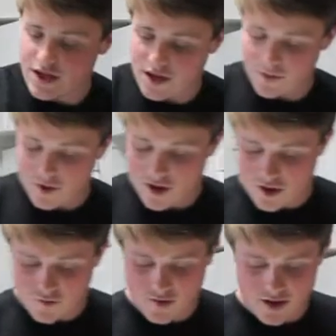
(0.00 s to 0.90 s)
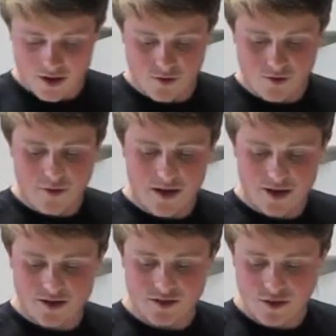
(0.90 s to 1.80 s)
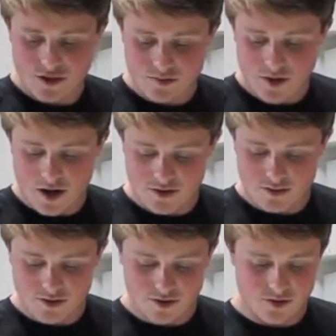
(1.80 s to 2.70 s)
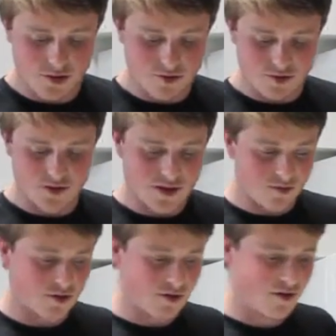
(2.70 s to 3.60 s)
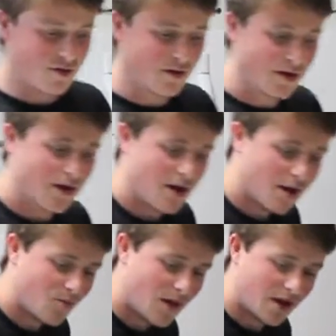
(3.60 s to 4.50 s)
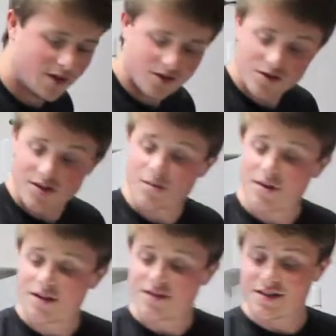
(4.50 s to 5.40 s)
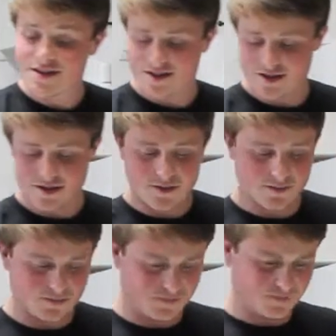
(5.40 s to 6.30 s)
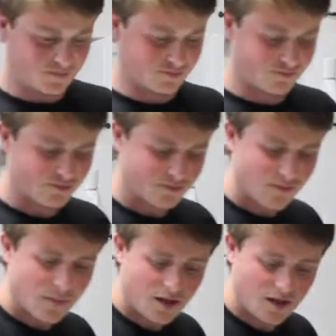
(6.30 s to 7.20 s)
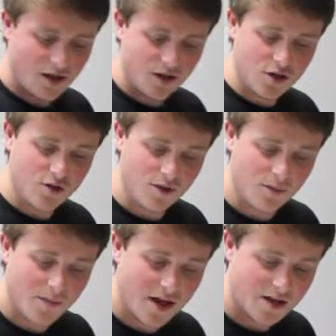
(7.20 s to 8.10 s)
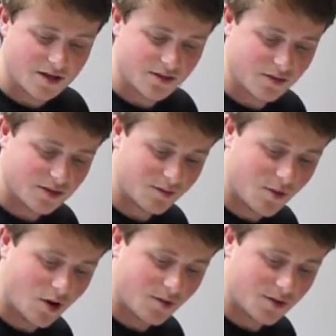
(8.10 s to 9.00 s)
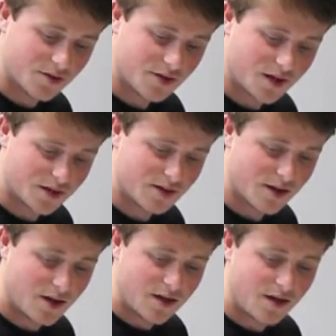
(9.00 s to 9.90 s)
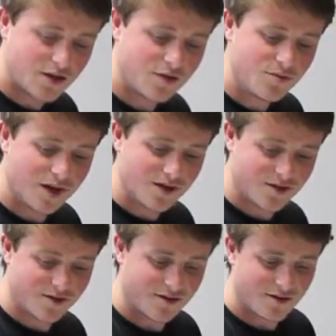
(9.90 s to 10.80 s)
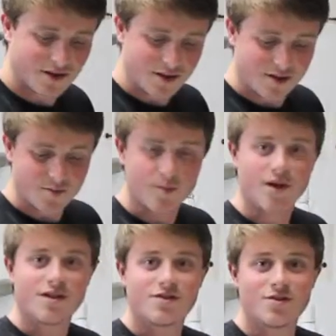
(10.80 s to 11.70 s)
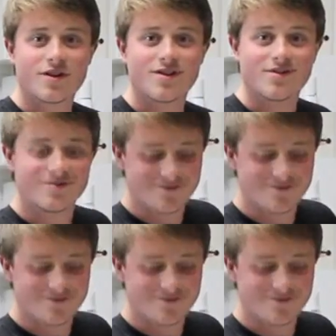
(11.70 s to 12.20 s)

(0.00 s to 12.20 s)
take them off, you want to make it as quick as possible so we don't lose temperature, adding just a bit of seasoning. And then you want to baste with some barbecue sauce. Not too much, not too little.